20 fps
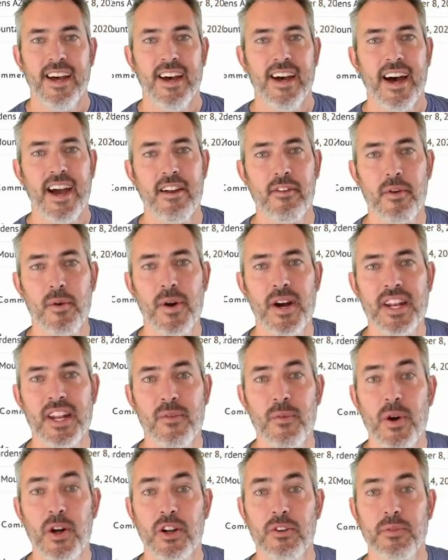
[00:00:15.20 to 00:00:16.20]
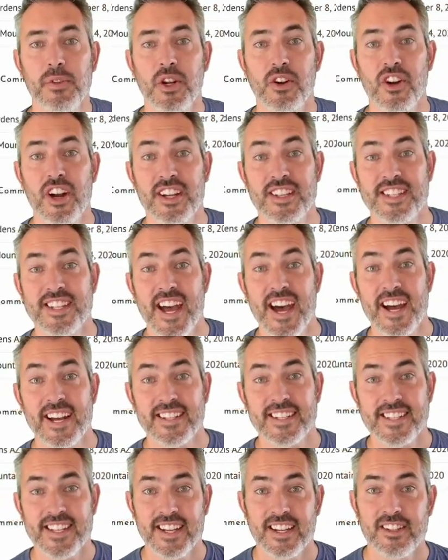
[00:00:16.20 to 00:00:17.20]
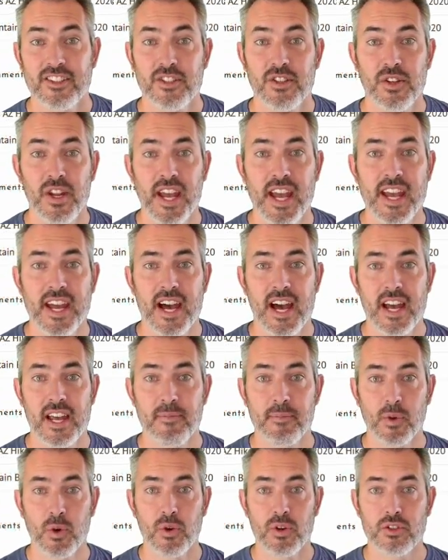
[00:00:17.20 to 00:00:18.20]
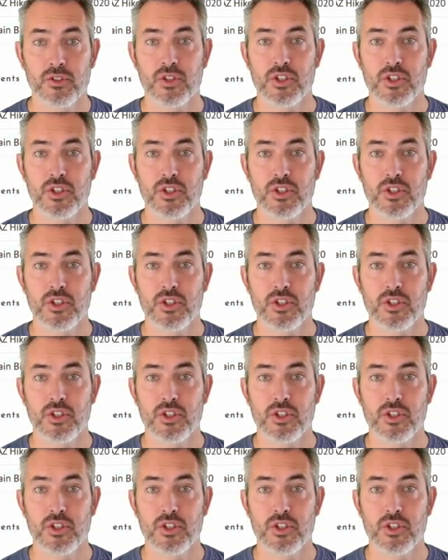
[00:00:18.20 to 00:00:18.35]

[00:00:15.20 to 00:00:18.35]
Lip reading: Hi everyone and welcome to CrickStacks. Today I am going to